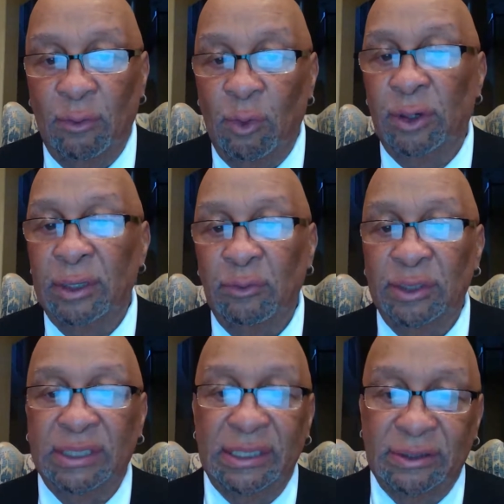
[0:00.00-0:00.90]
working
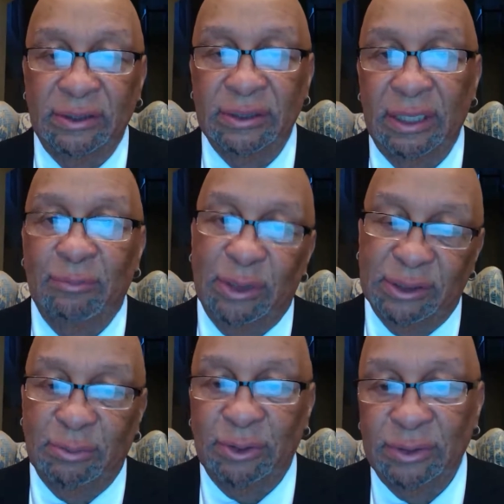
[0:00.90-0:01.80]
with teachers and
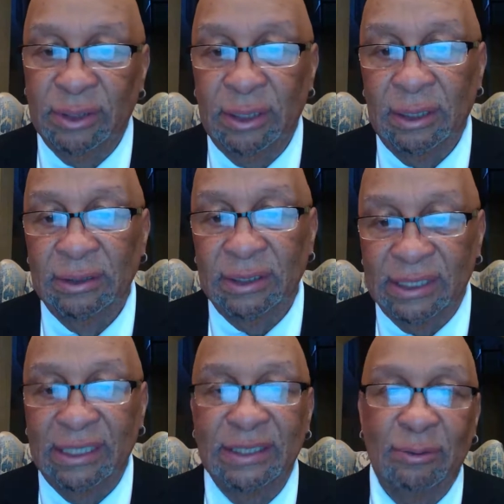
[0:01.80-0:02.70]
principals to
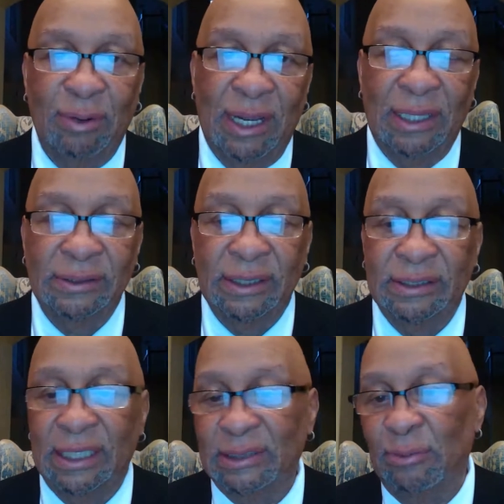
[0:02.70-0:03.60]
send supplies
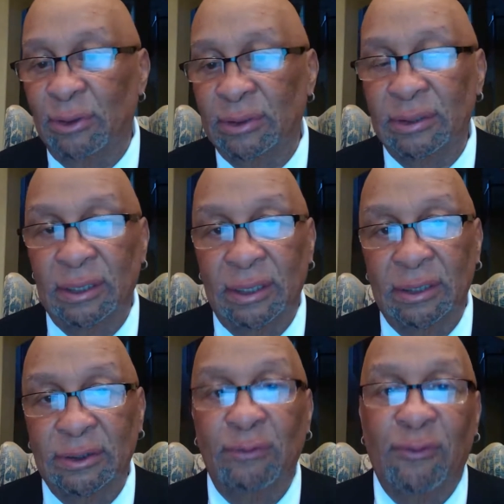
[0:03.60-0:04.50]
and textbooks
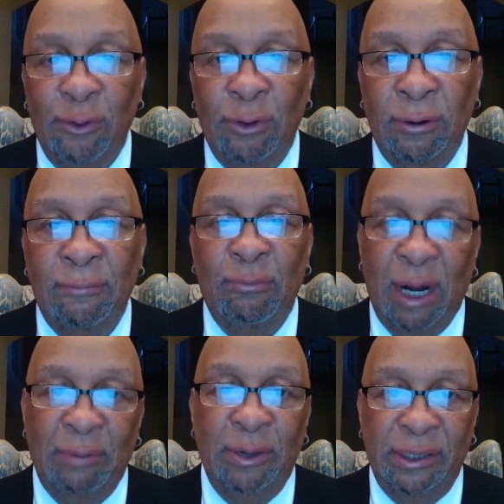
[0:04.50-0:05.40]
to 4
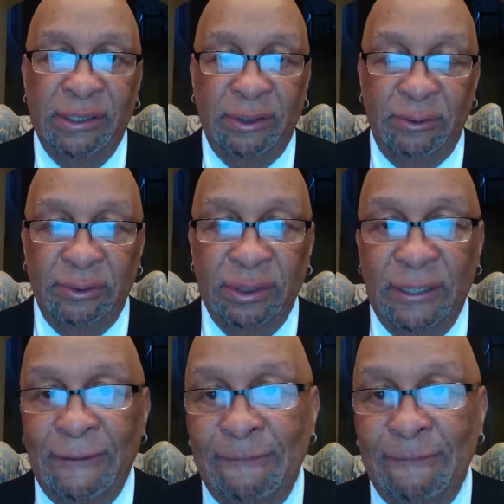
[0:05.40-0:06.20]
primary schools.